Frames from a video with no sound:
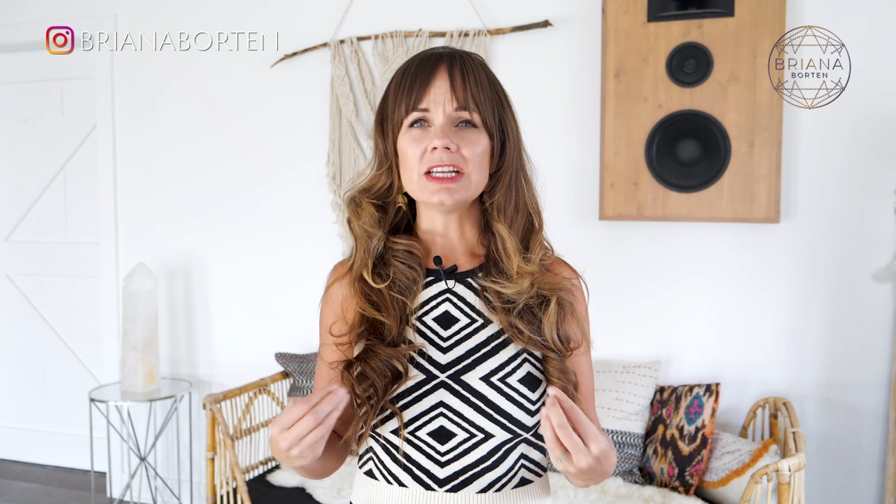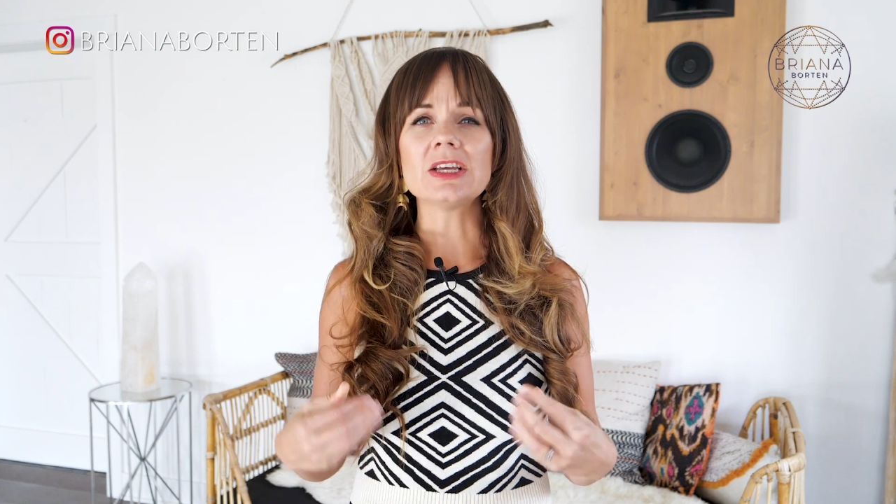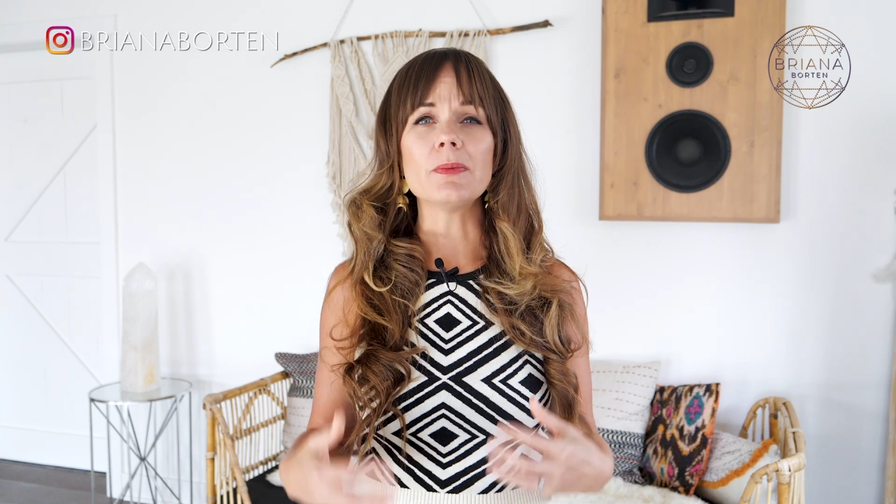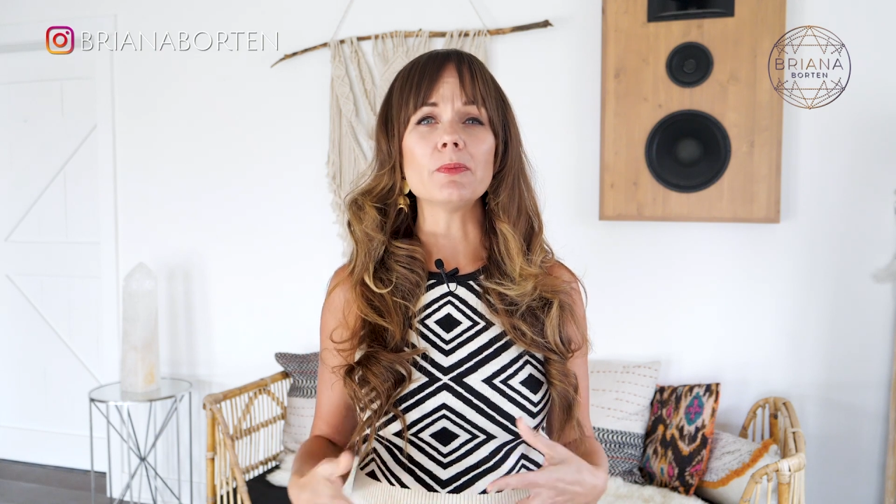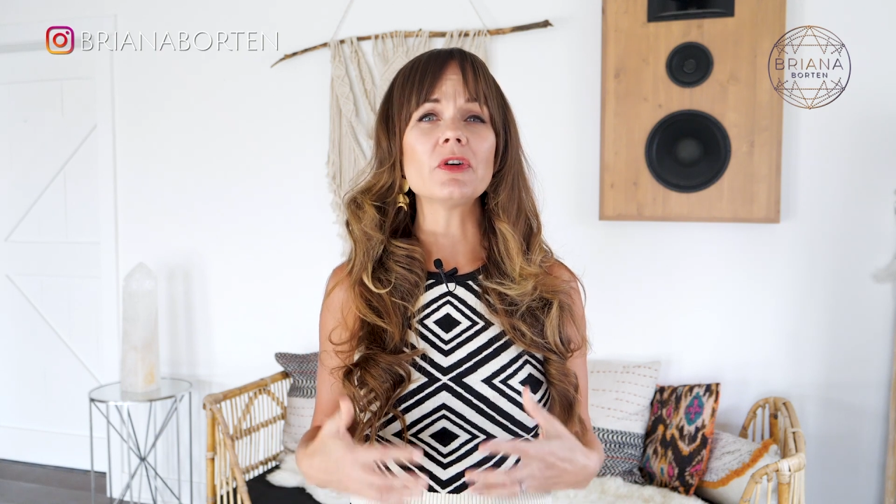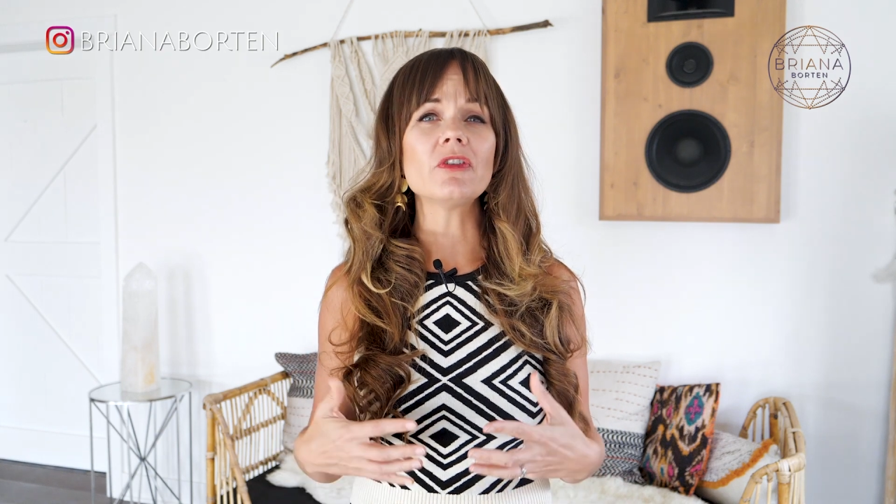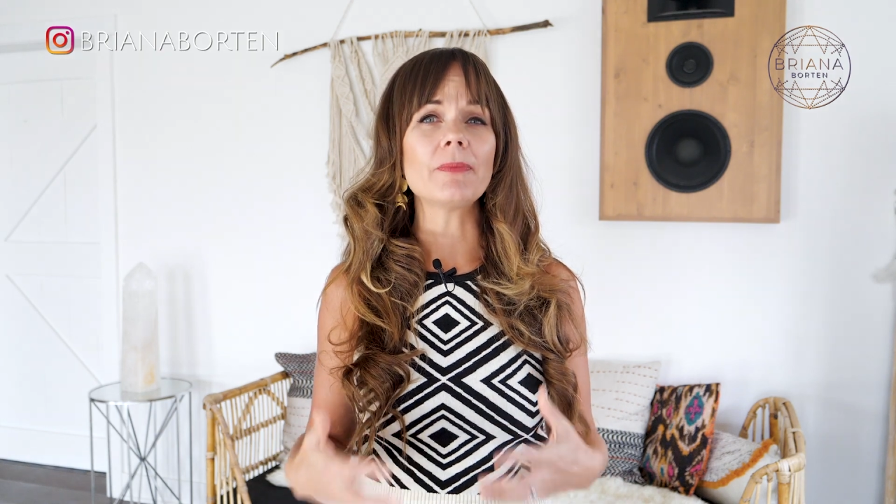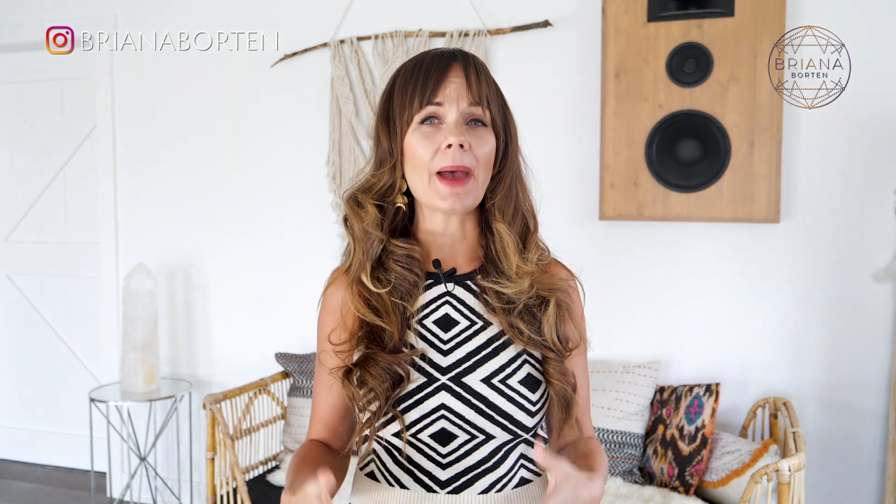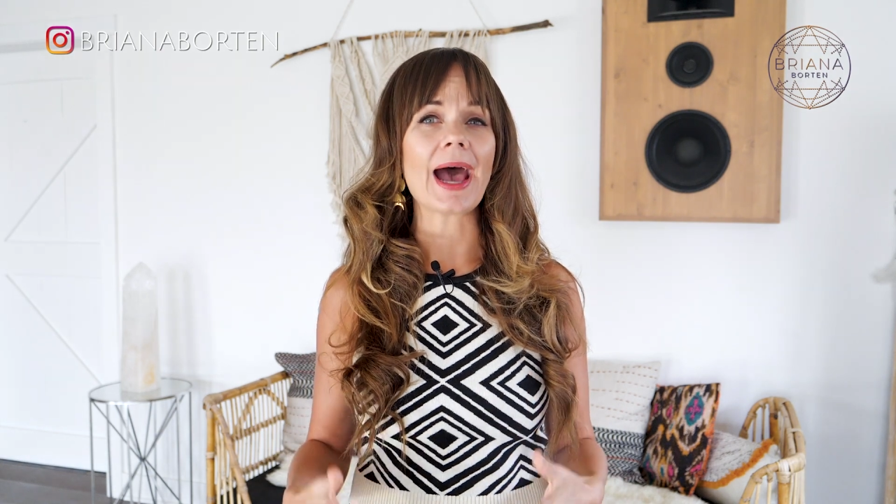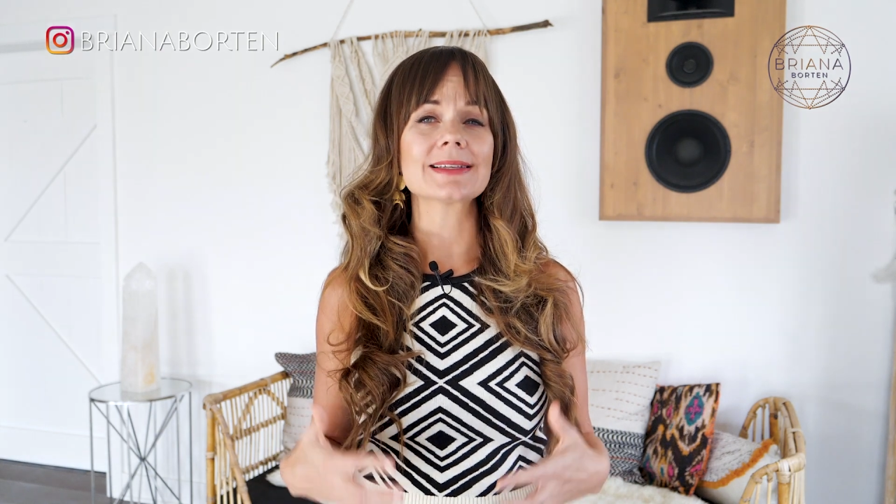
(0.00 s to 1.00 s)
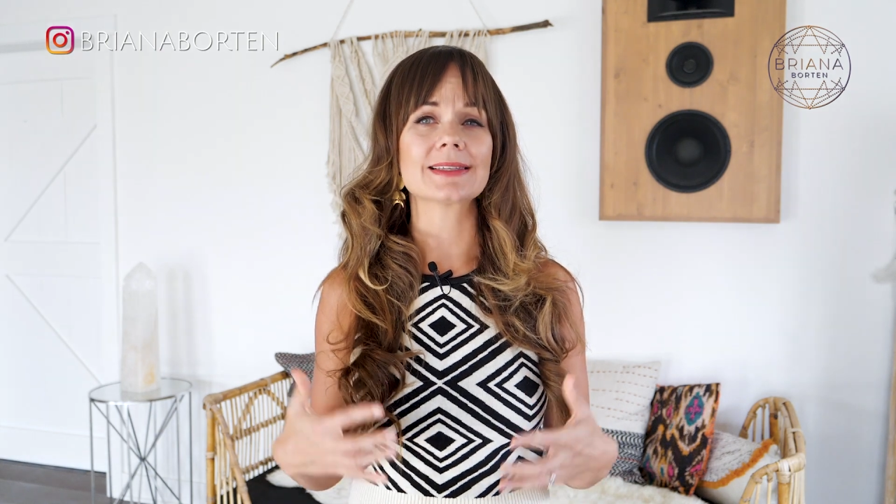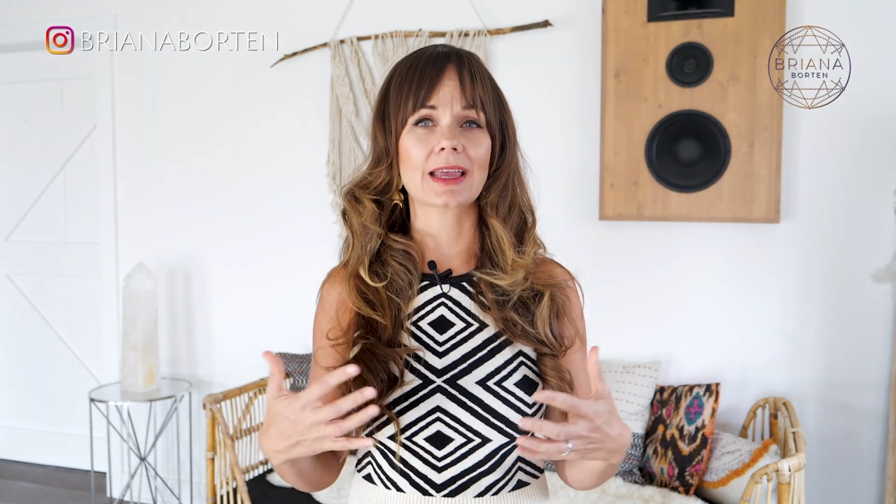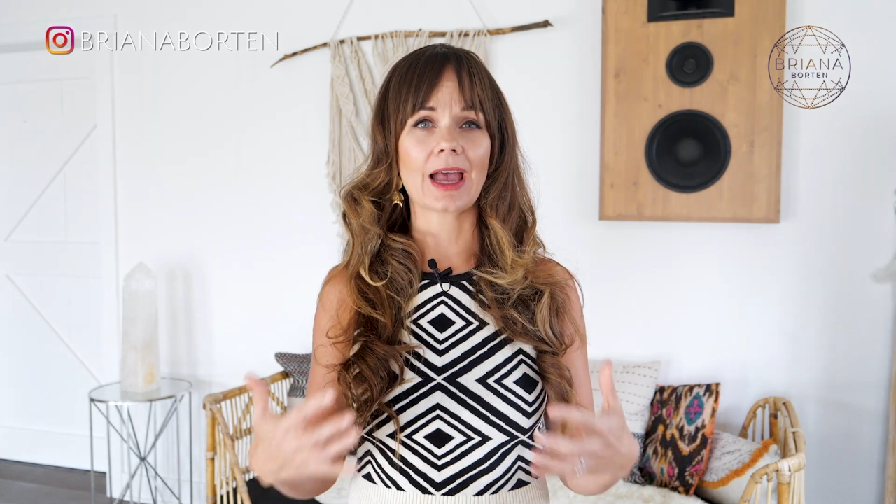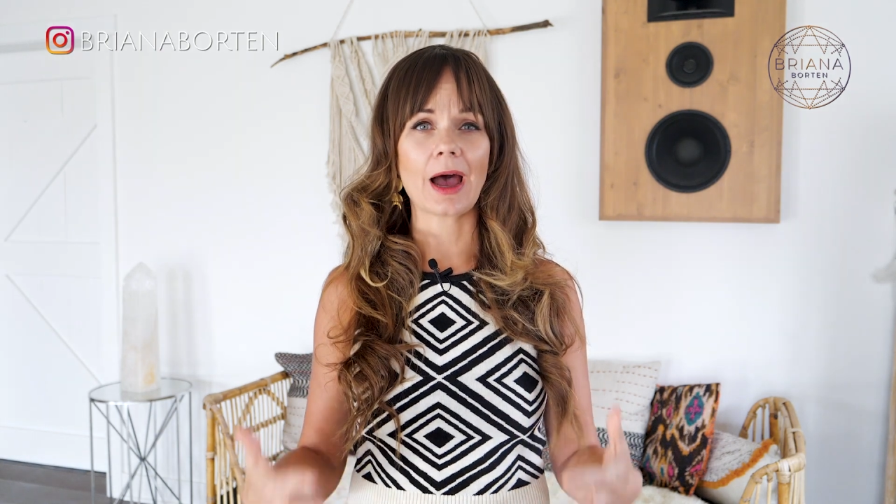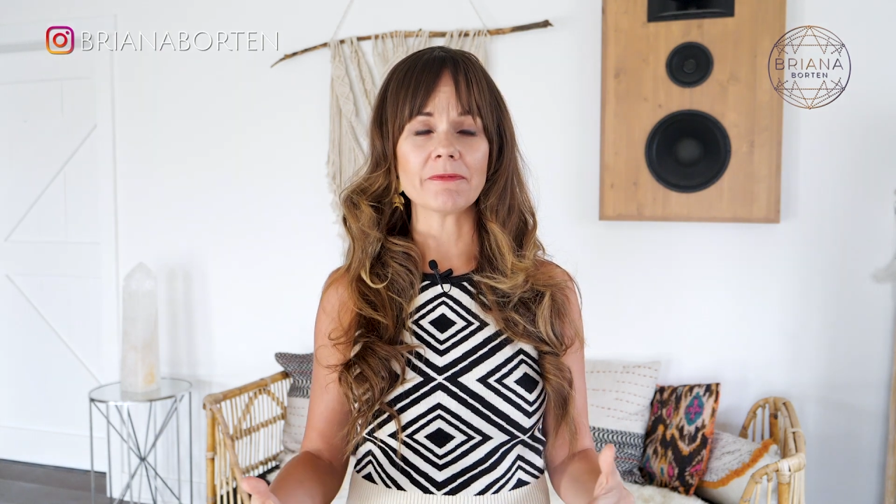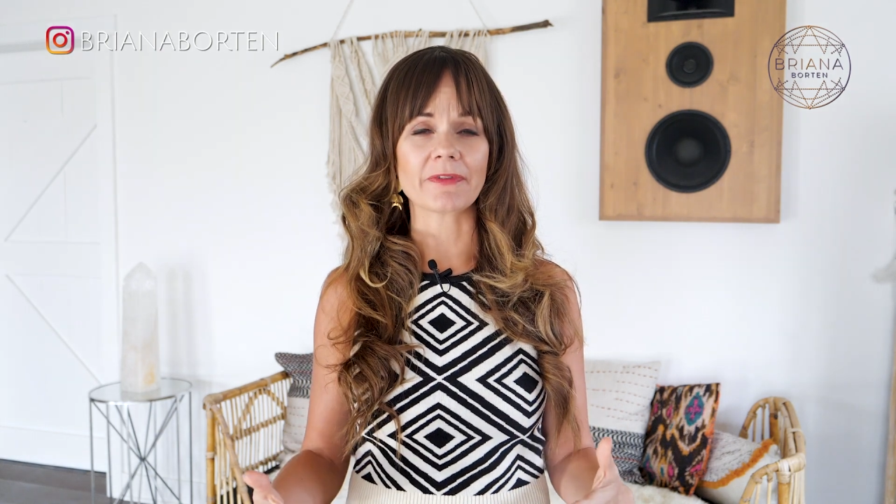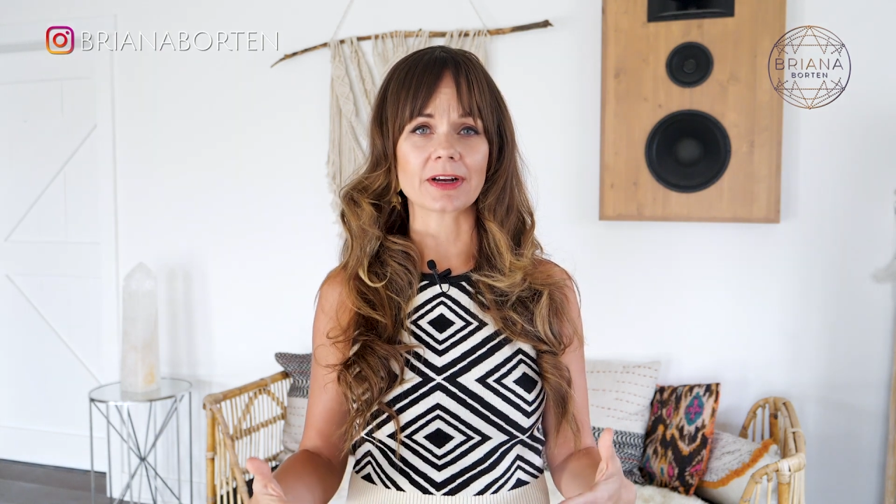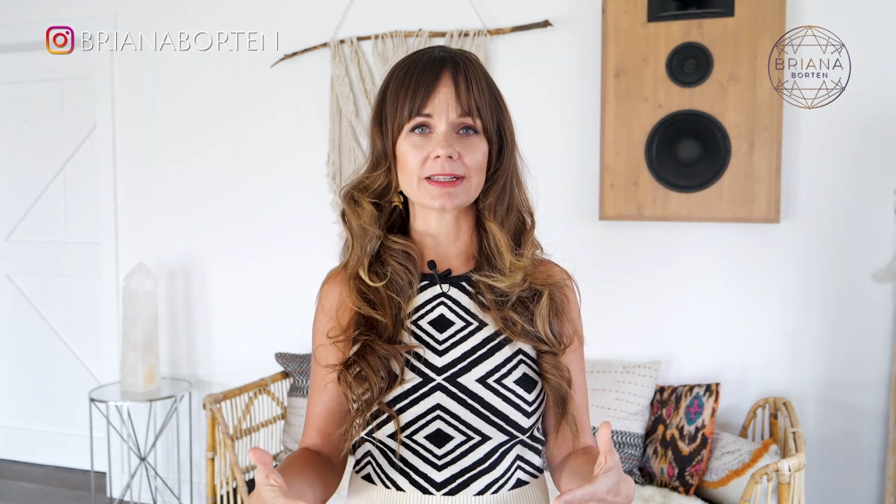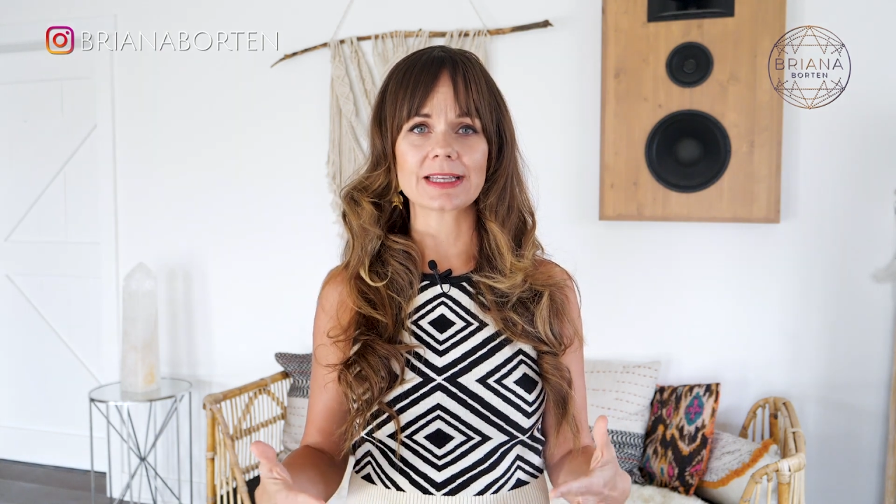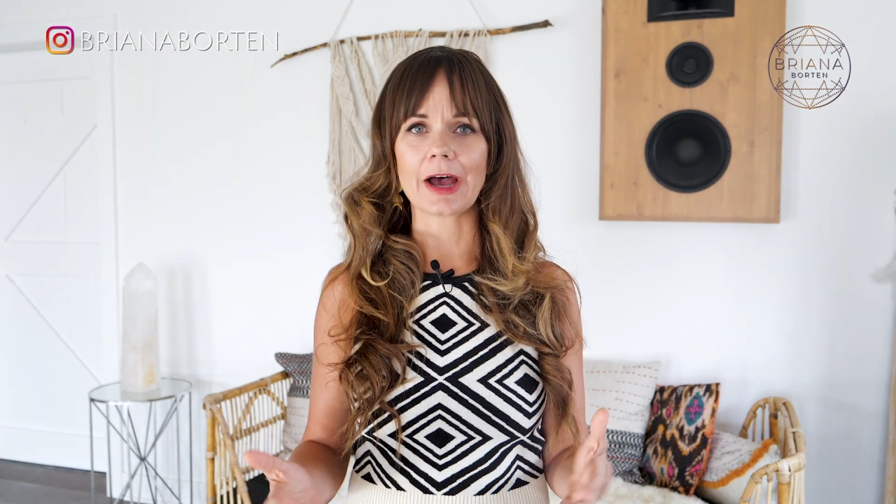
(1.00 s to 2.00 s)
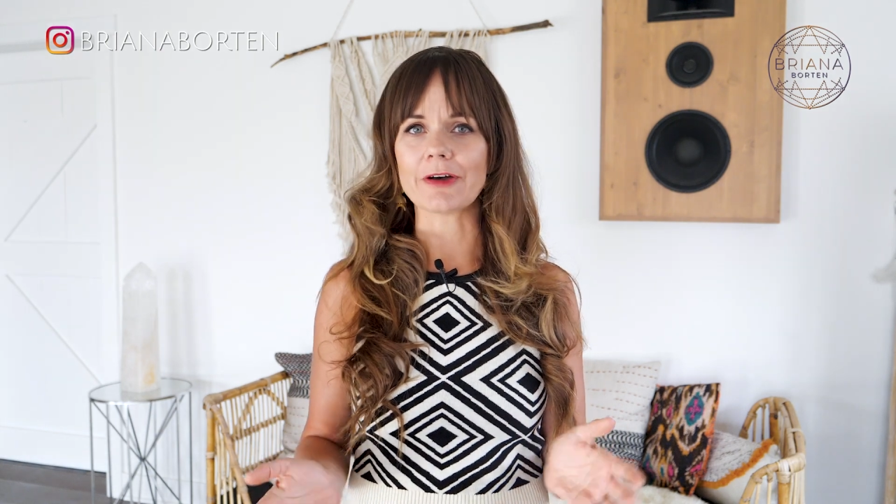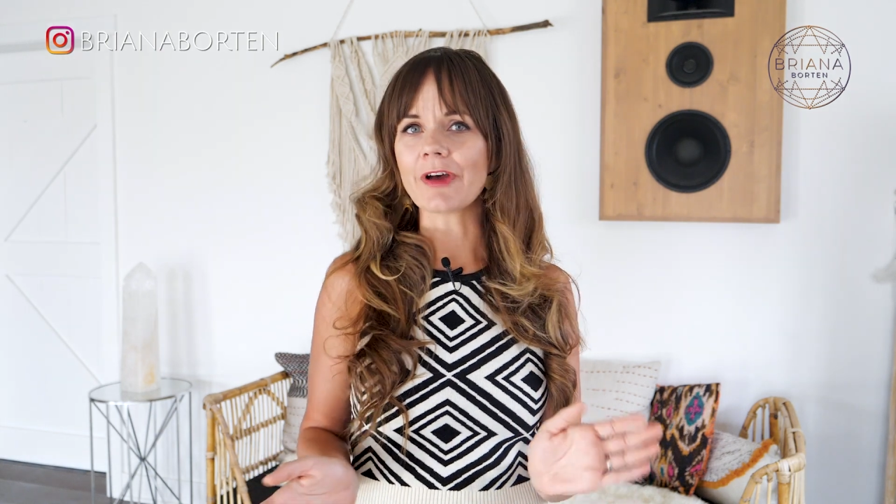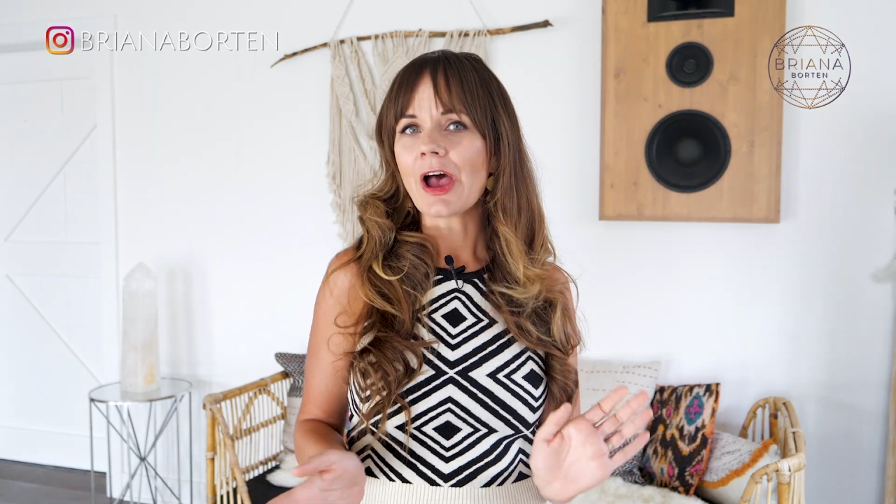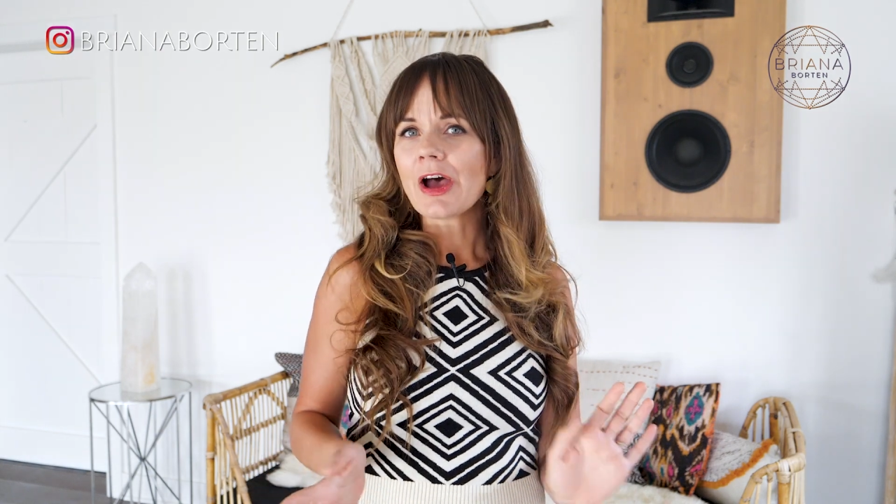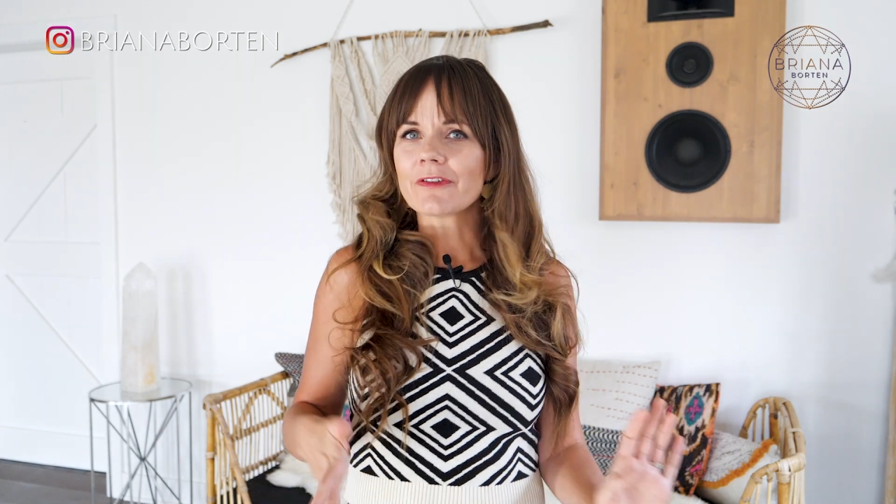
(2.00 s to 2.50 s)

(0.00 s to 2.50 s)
to move past the comforts of